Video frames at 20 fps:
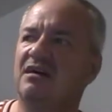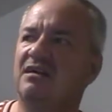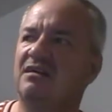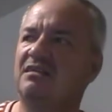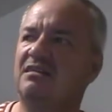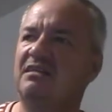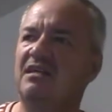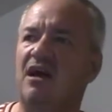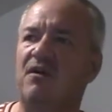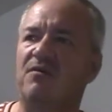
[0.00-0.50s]

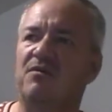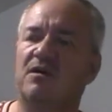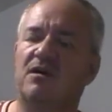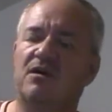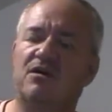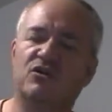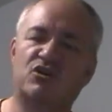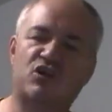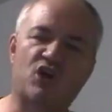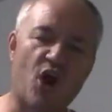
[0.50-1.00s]
you know,
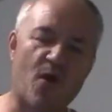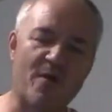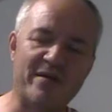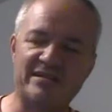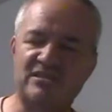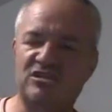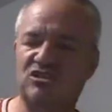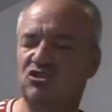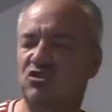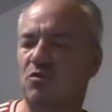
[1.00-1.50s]

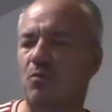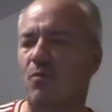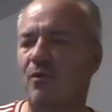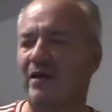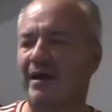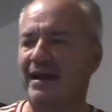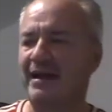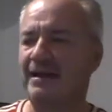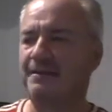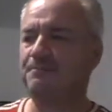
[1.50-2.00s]
going
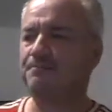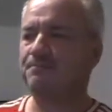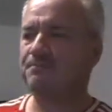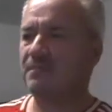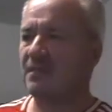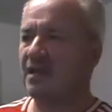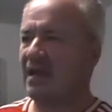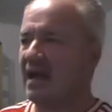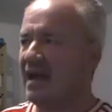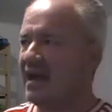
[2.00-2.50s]
somewhere
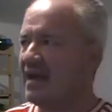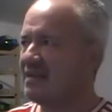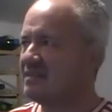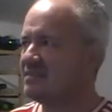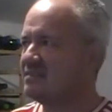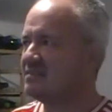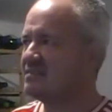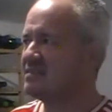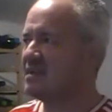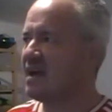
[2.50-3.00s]

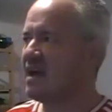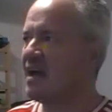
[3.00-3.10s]
and